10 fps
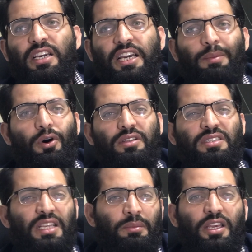come on,
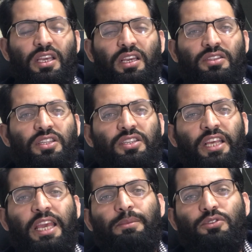tell me the
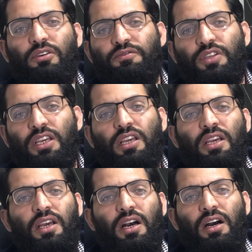names of the
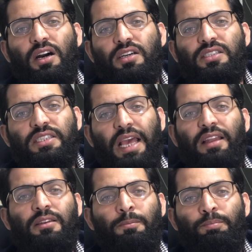
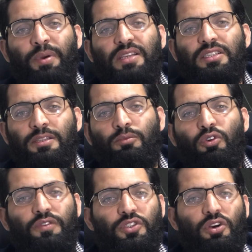10 best
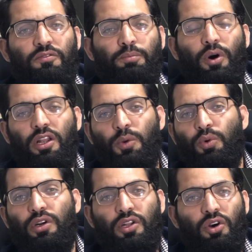movies of
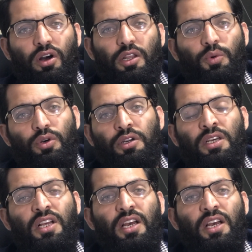Bollywood and Hollywood,